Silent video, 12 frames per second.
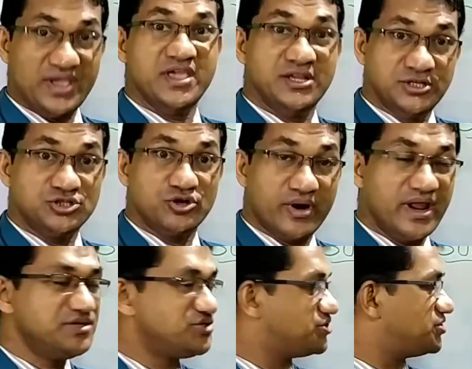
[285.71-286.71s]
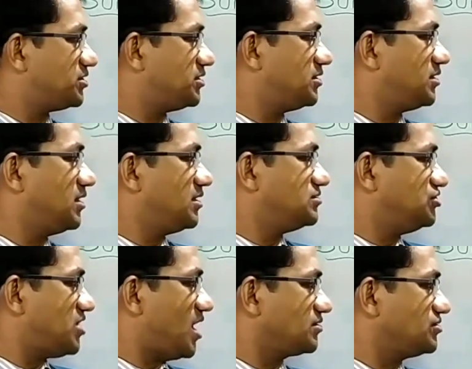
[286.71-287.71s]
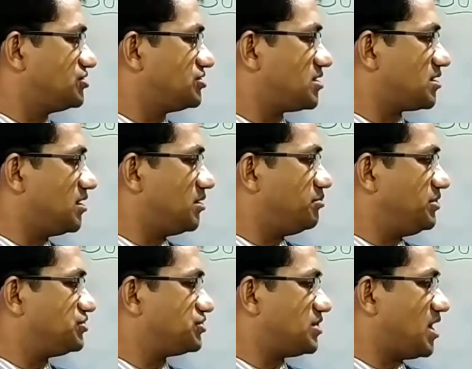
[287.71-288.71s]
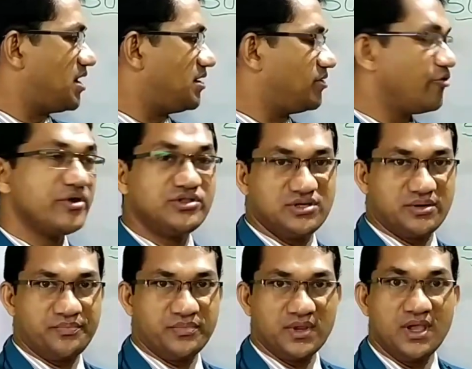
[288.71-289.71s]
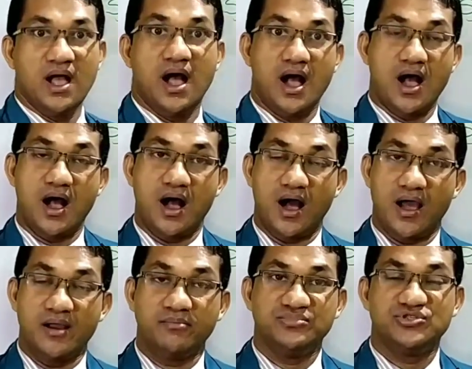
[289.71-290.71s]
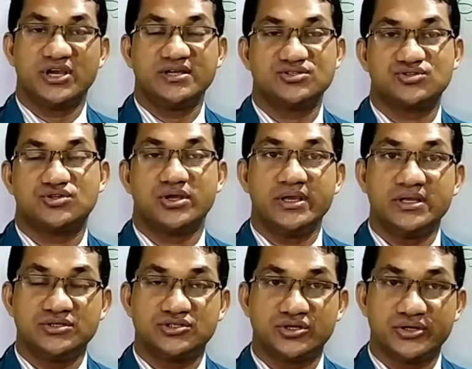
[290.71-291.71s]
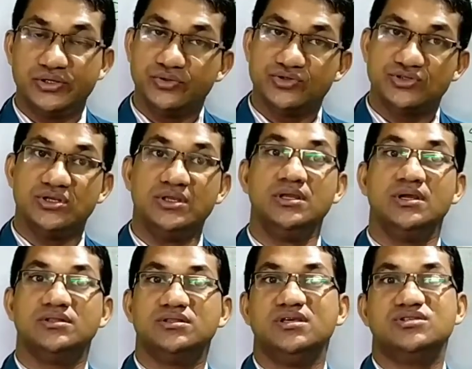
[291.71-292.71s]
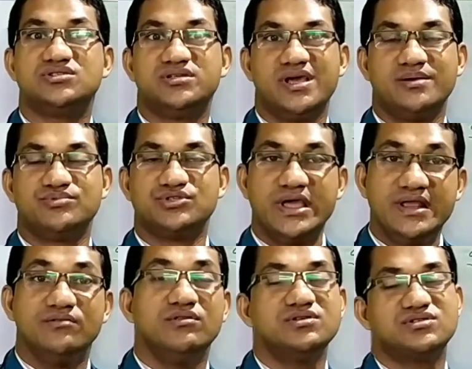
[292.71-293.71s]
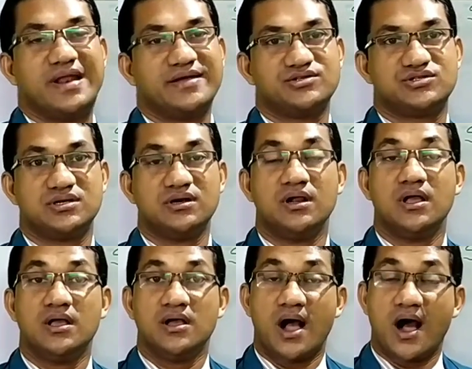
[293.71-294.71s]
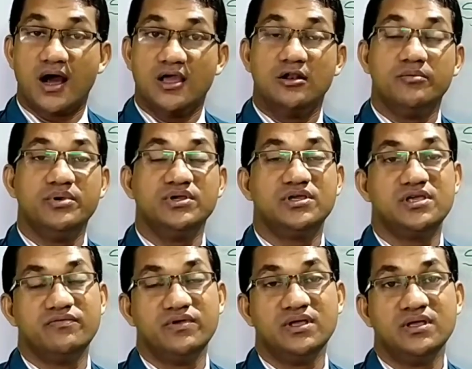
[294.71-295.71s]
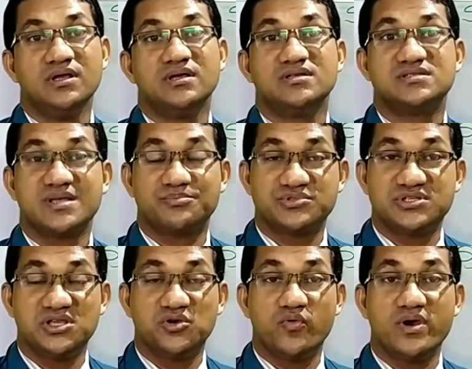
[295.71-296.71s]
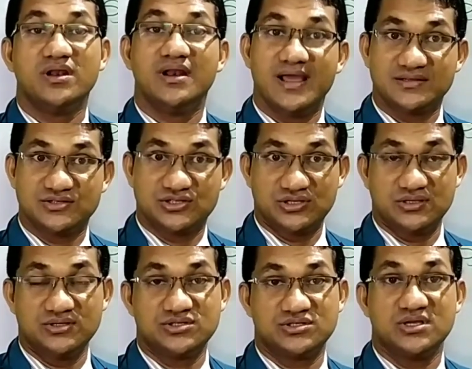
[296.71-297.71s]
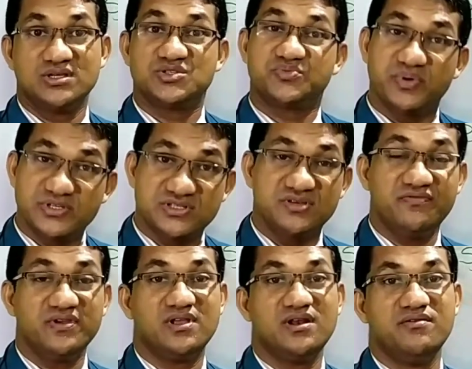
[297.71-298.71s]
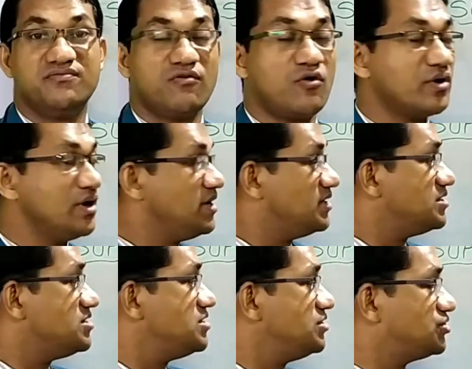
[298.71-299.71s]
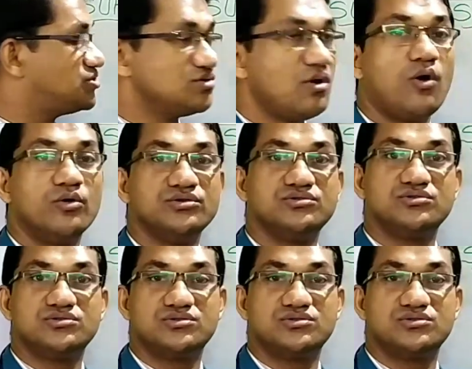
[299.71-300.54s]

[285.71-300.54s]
intonation, juncture, pitch and rhythm. I am just introducing these terms in this lecture. I will be giving subsequent lectures specifically for each of,